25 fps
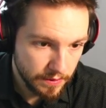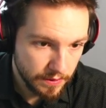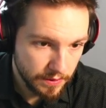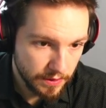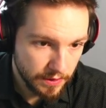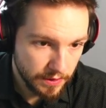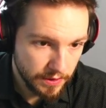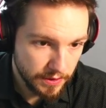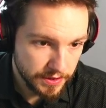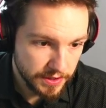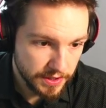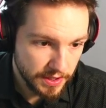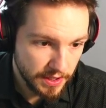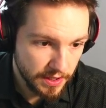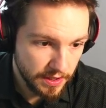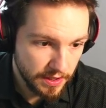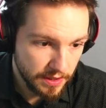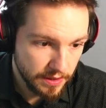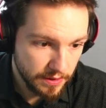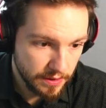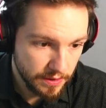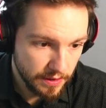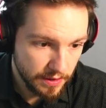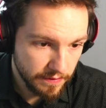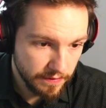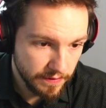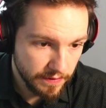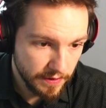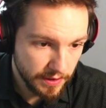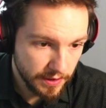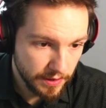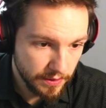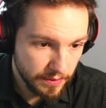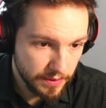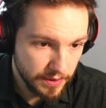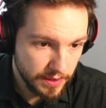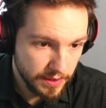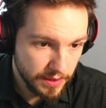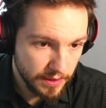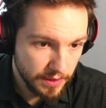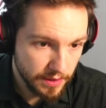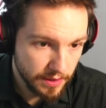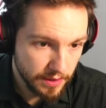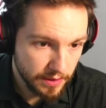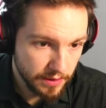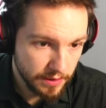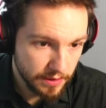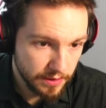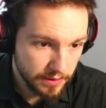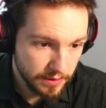Because then if I go
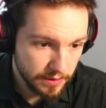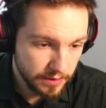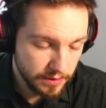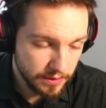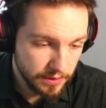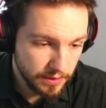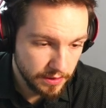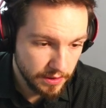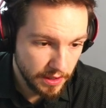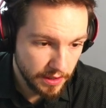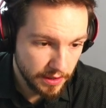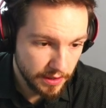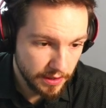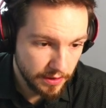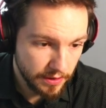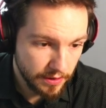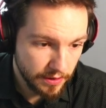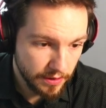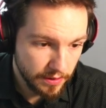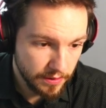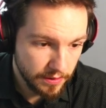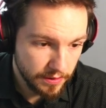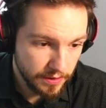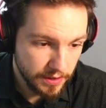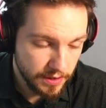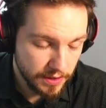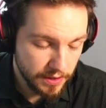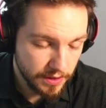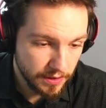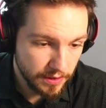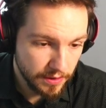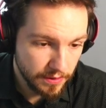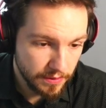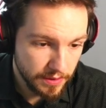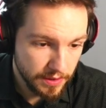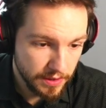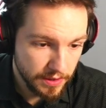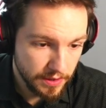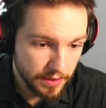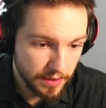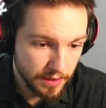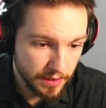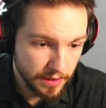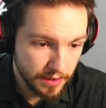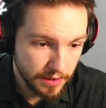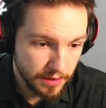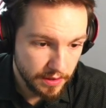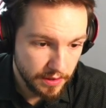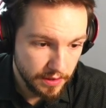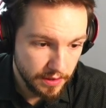here, he can go
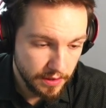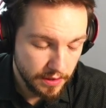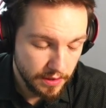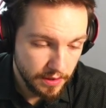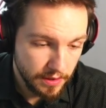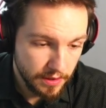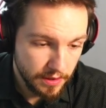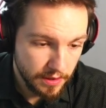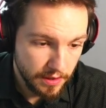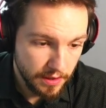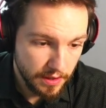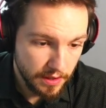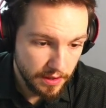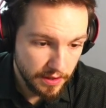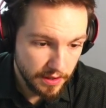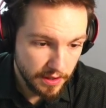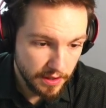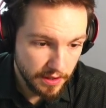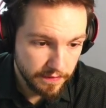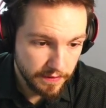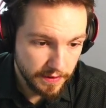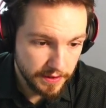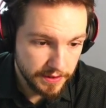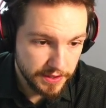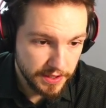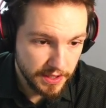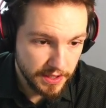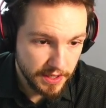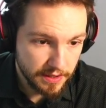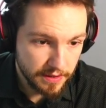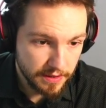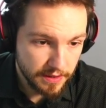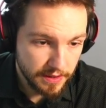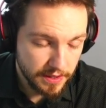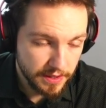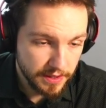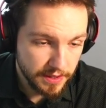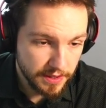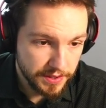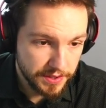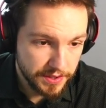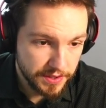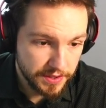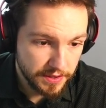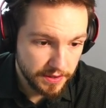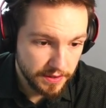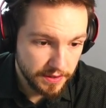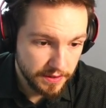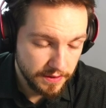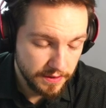here. And then if I take
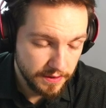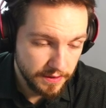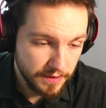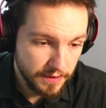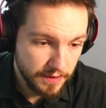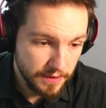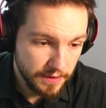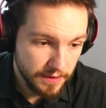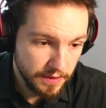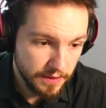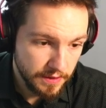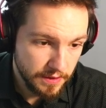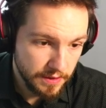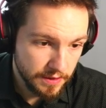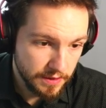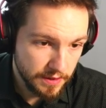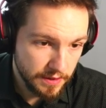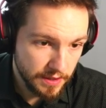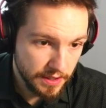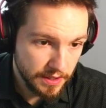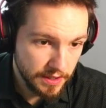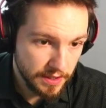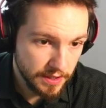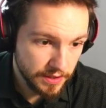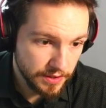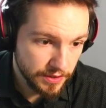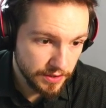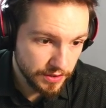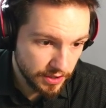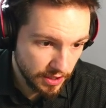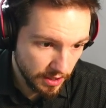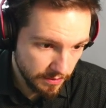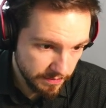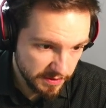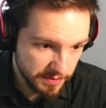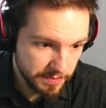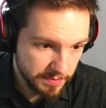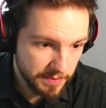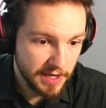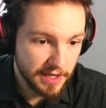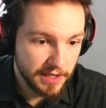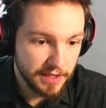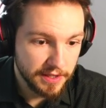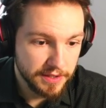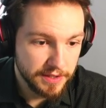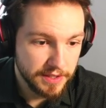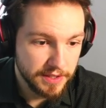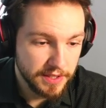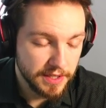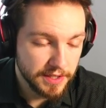this, then he just comes back
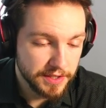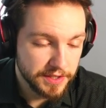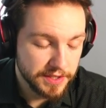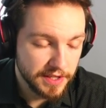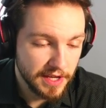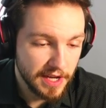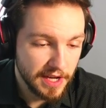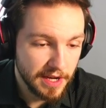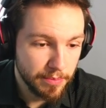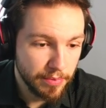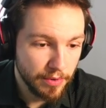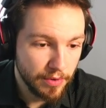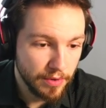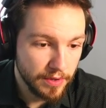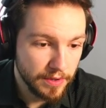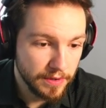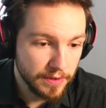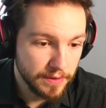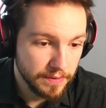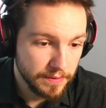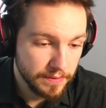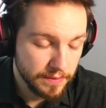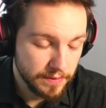and takes that pawn.